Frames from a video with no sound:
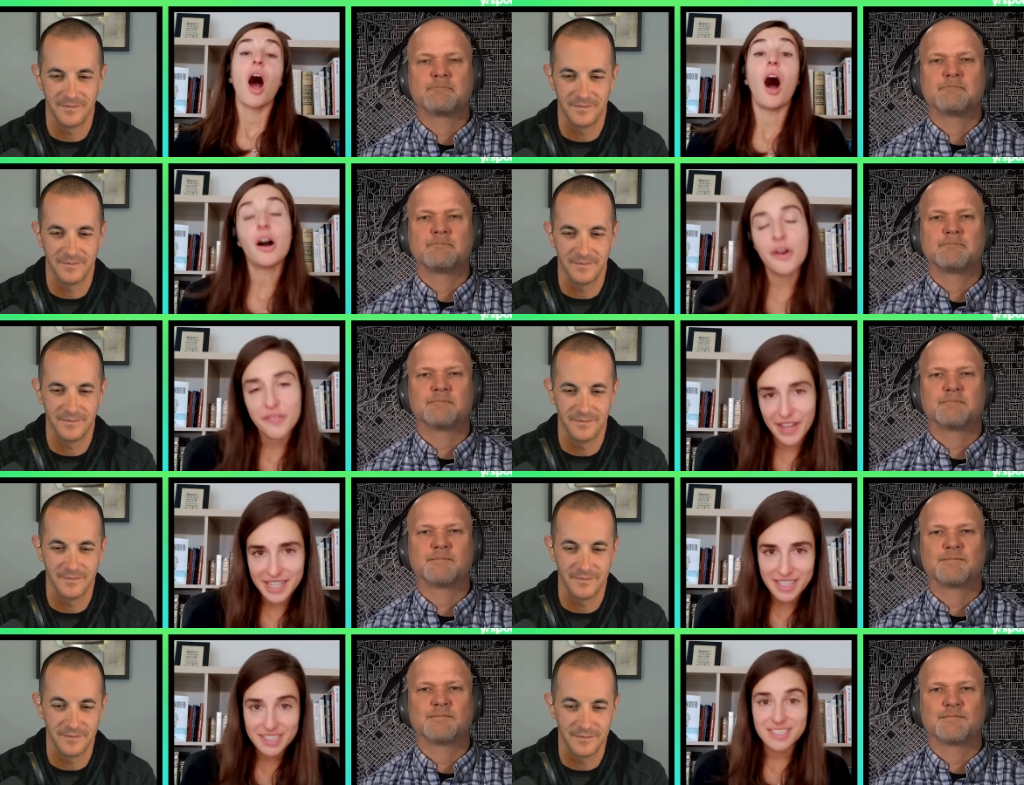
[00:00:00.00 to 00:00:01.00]
Speaker 1: I'll go
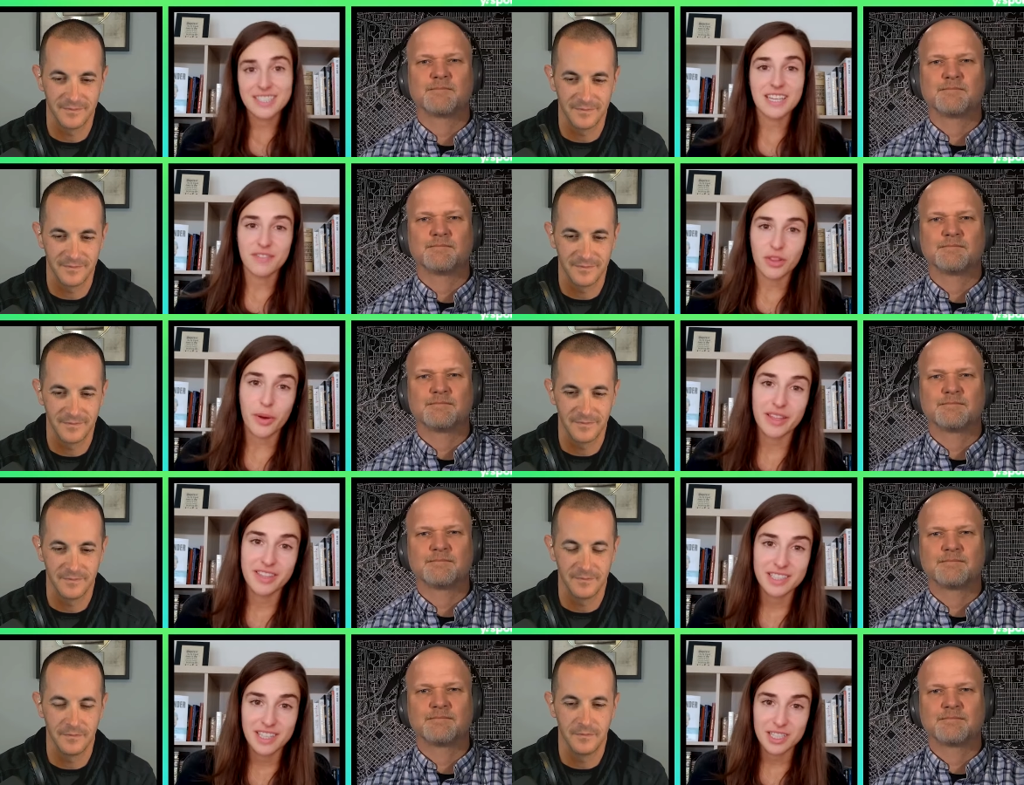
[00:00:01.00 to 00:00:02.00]
Vikings, even though I
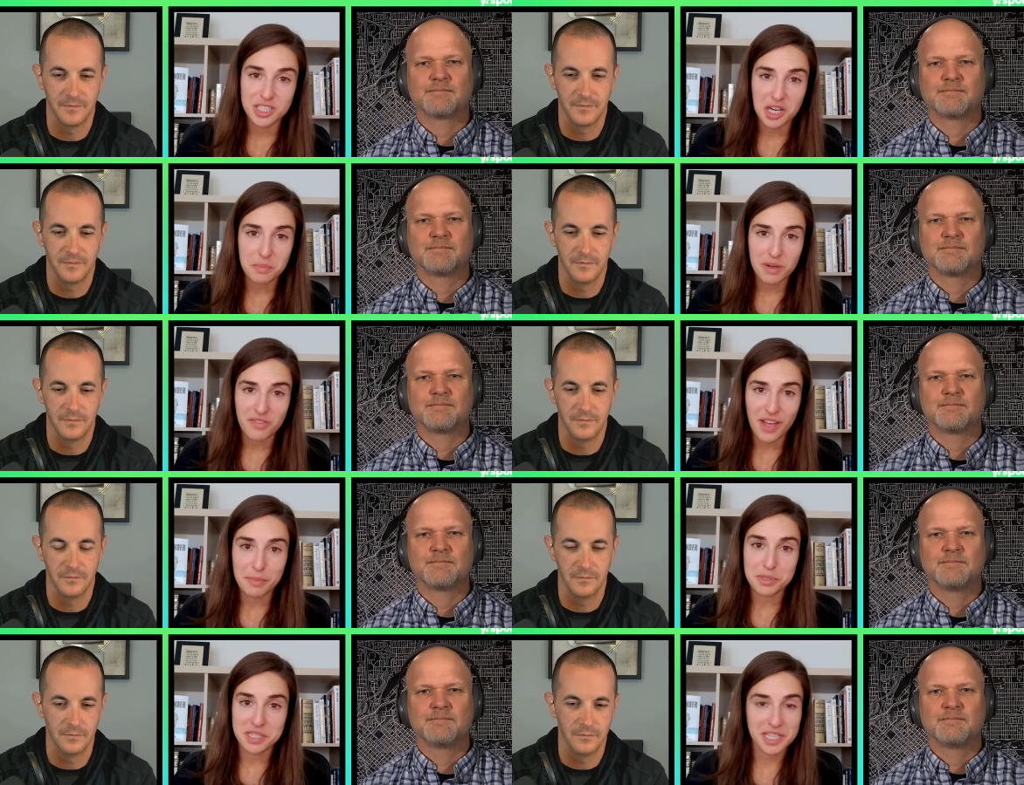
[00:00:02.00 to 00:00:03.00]
think that Sean McVay,
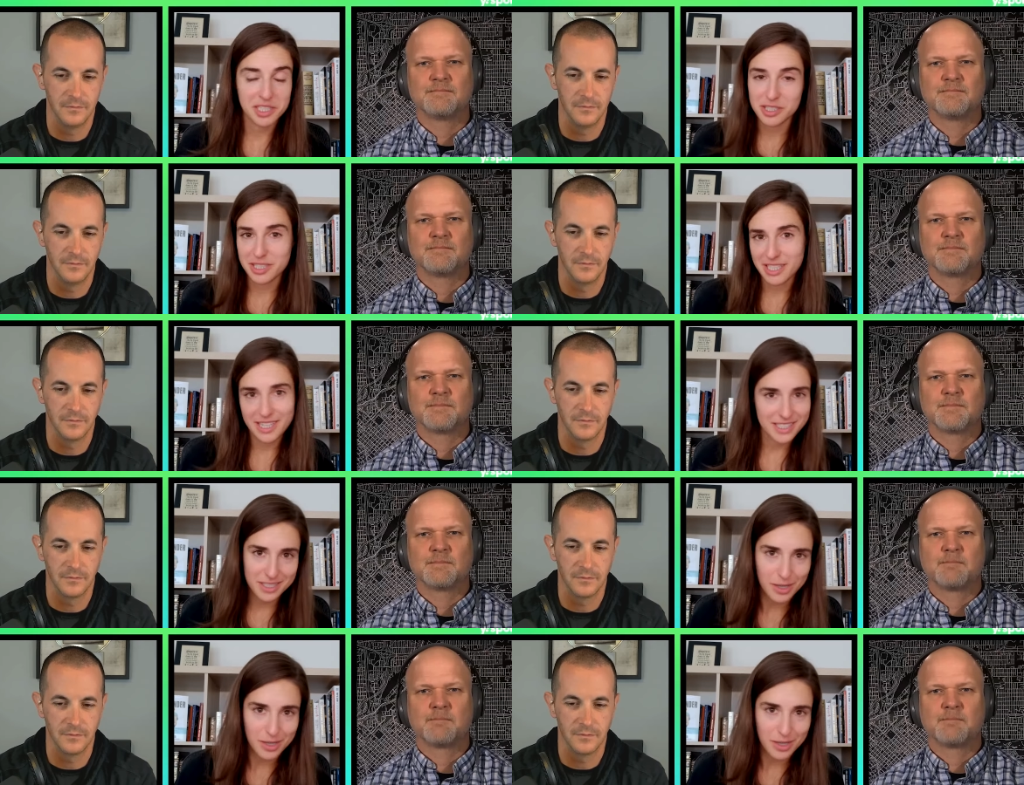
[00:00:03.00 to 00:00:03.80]
particularly against a